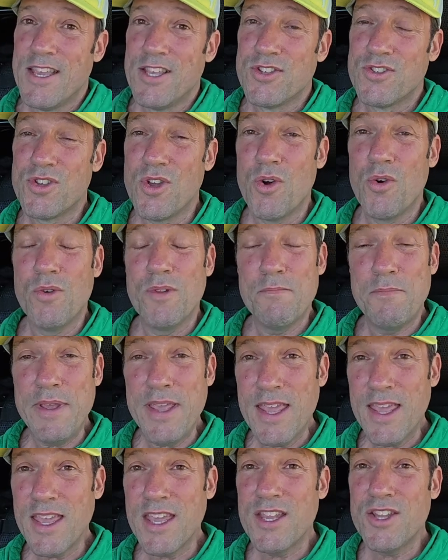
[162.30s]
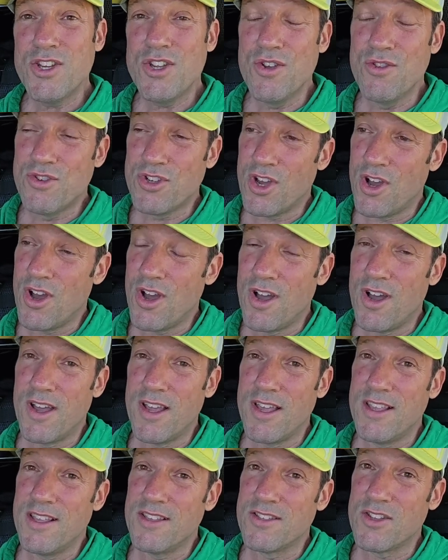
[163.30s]
So being in
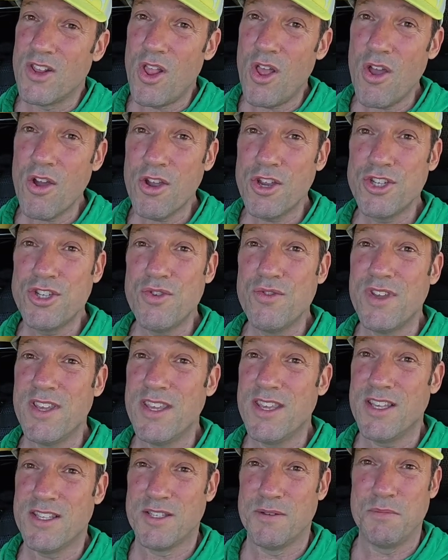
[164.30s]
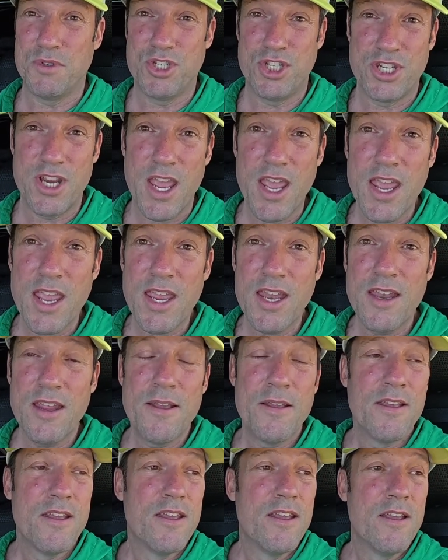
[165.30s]
Utah, as long as you can get some shade,
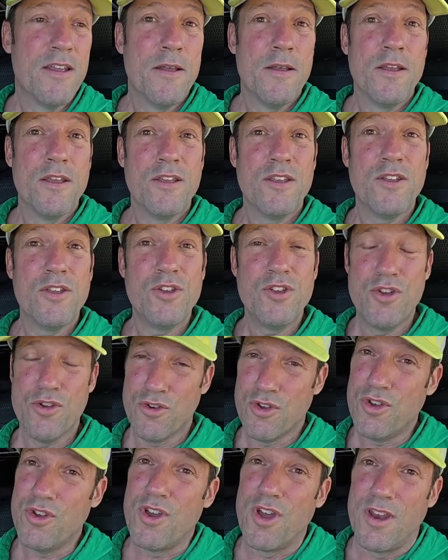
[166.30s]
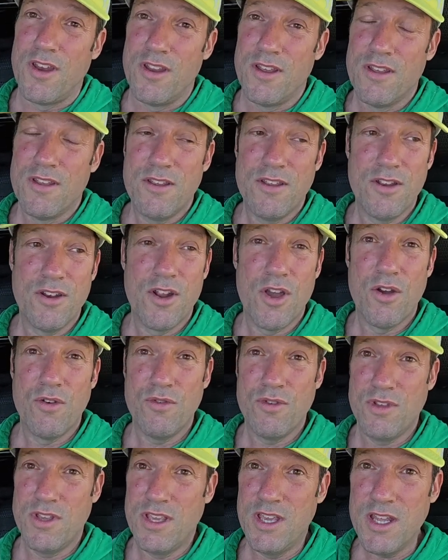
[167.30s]
you're good.
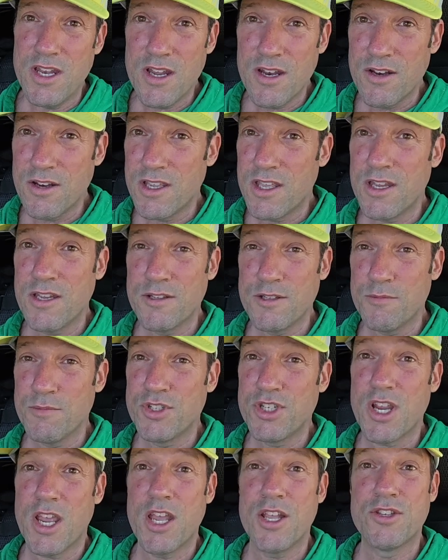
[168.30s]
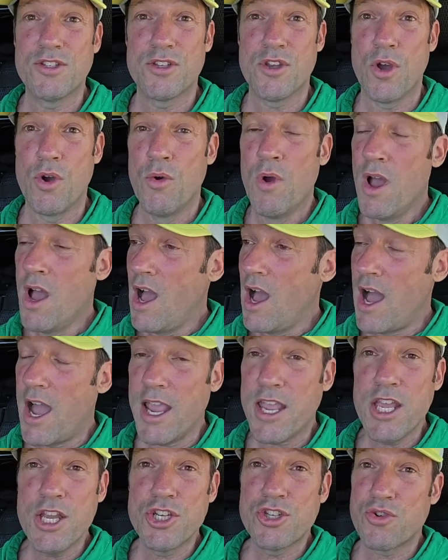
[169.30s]
Get in some shade. So
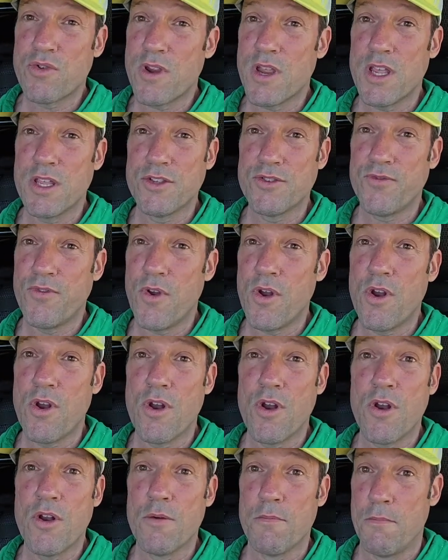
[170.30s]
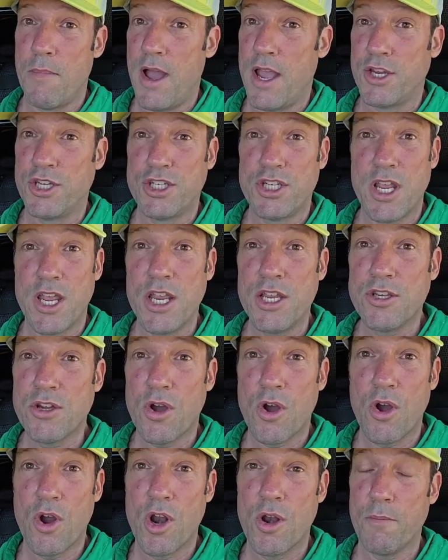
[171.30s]
I can transfer my shade
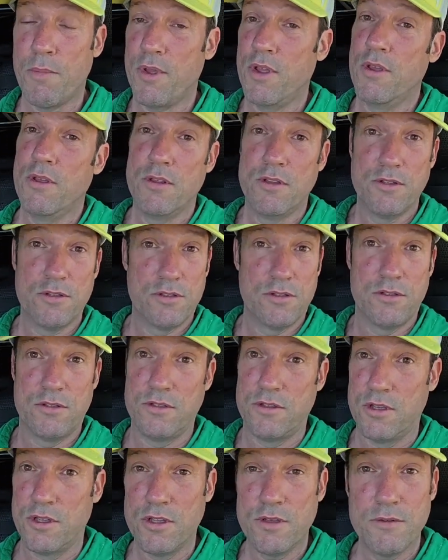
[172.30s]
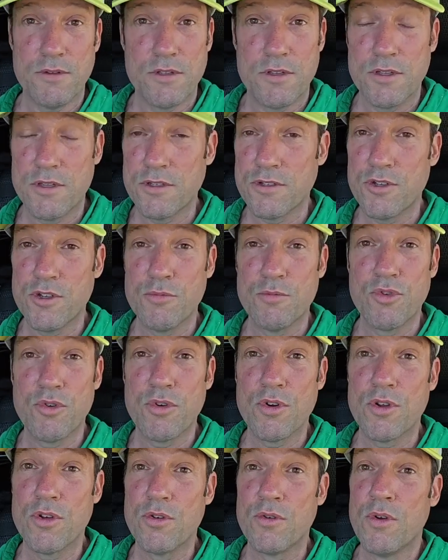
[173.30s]
tarp to the
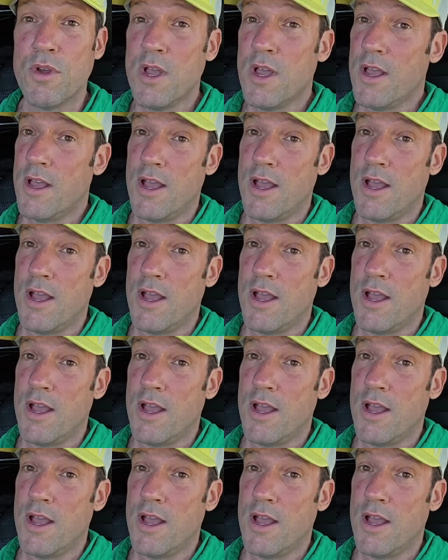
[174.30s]
Subaru.